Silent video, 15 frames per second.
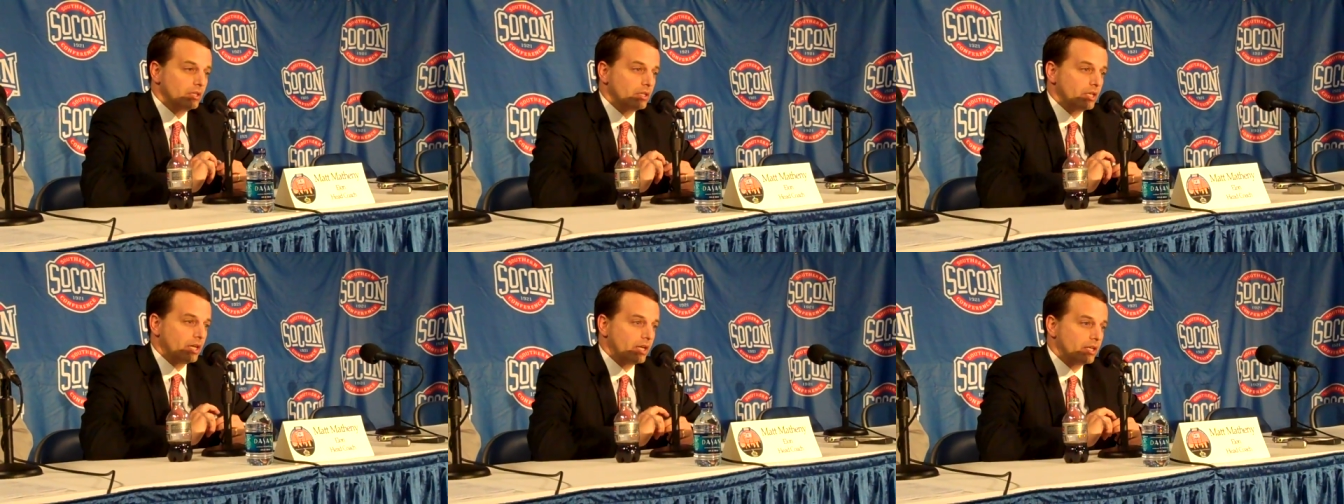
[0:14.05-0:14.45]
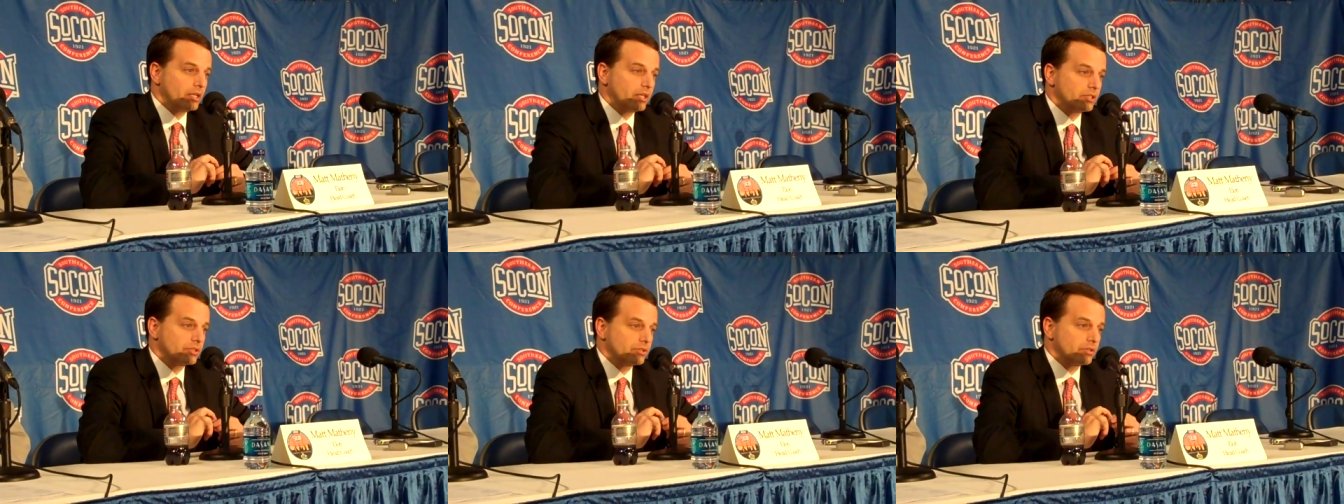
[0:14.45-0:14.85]
They had
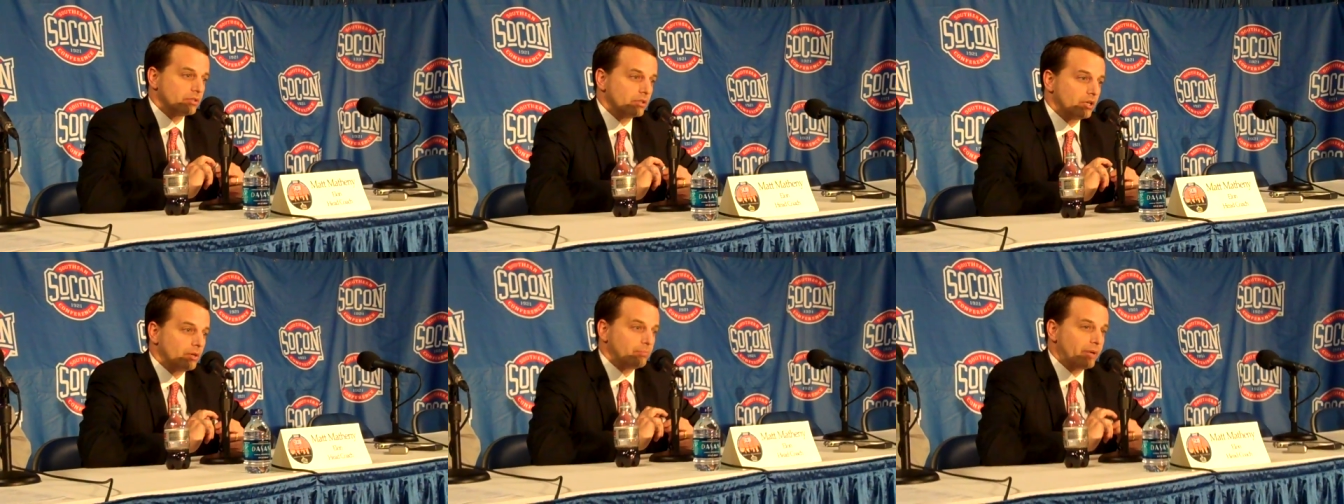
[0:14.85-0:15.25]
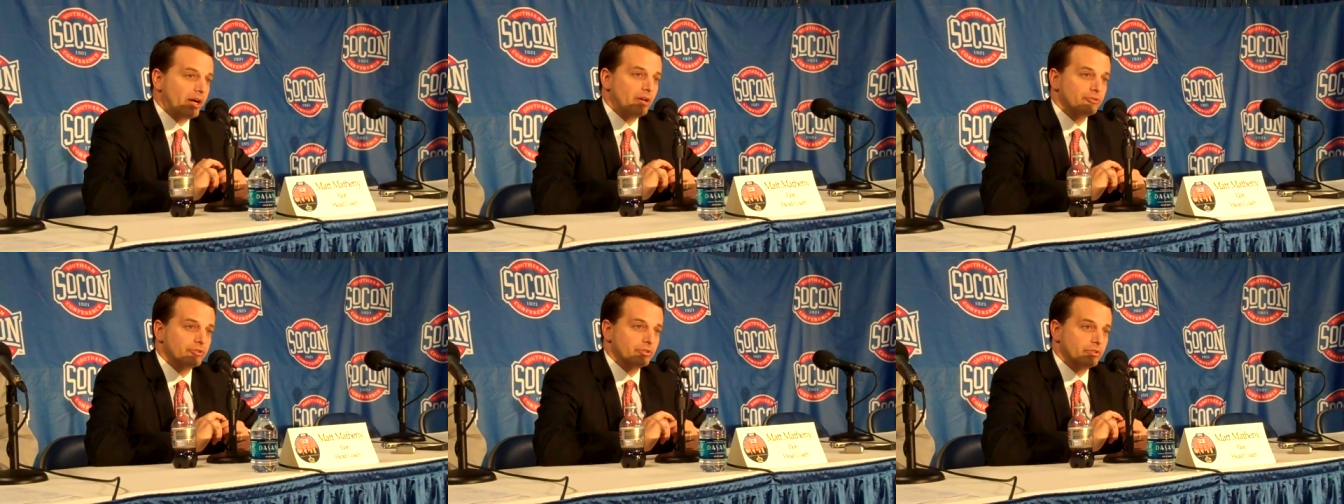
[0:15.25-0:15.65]
an extra
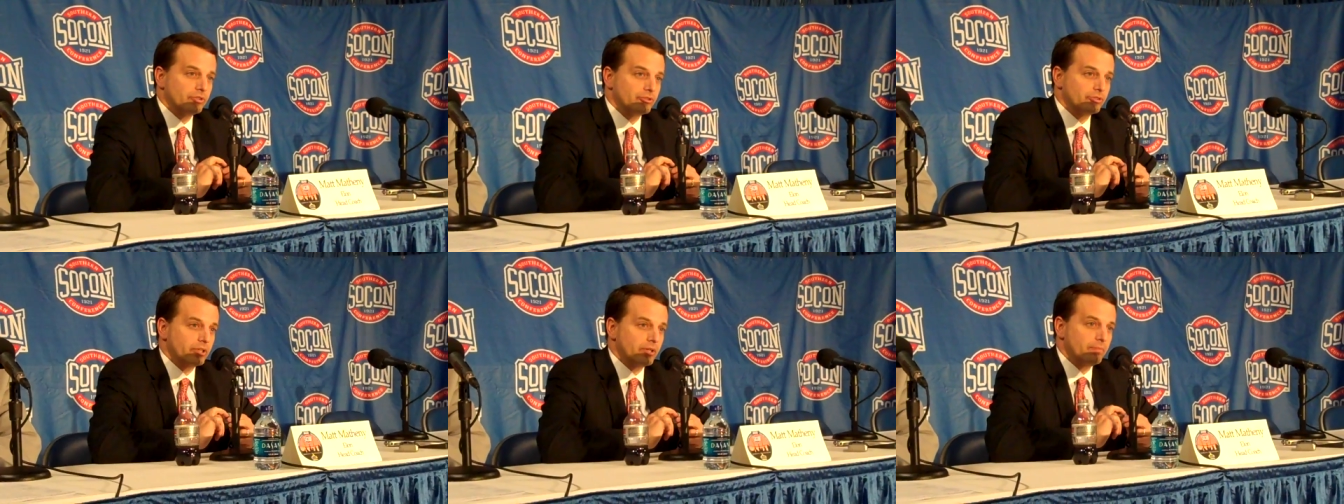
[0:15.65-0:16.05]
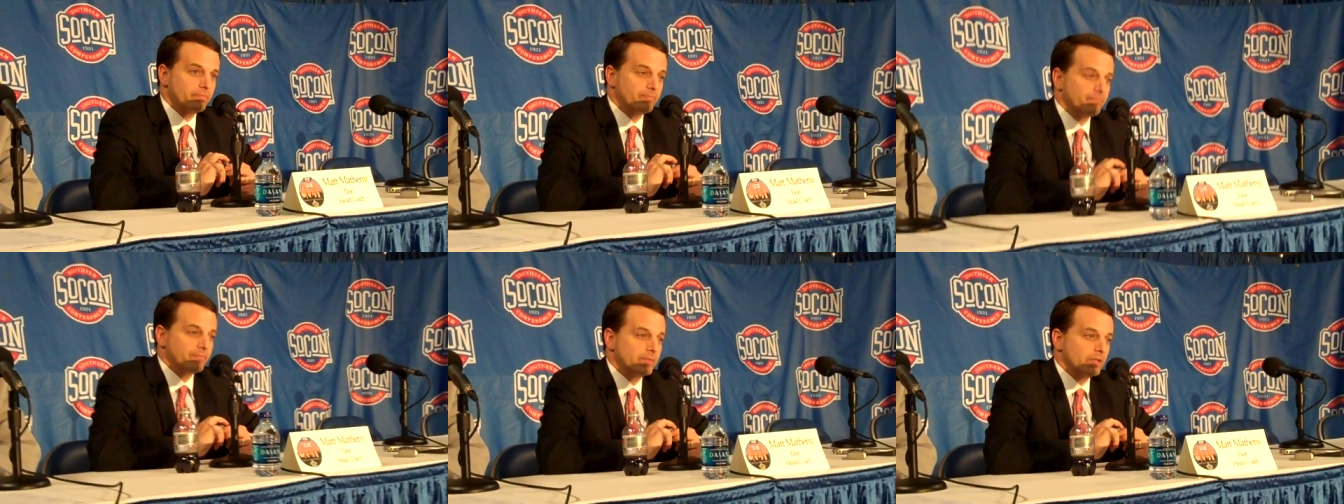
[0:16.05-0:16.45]
bounce in this
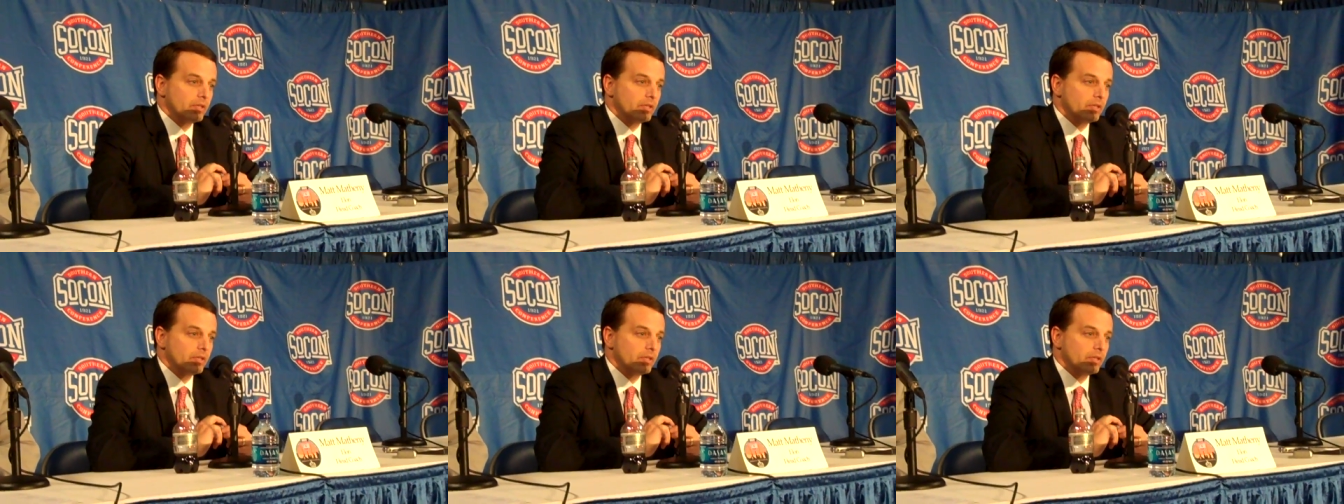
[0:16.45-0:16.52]
step.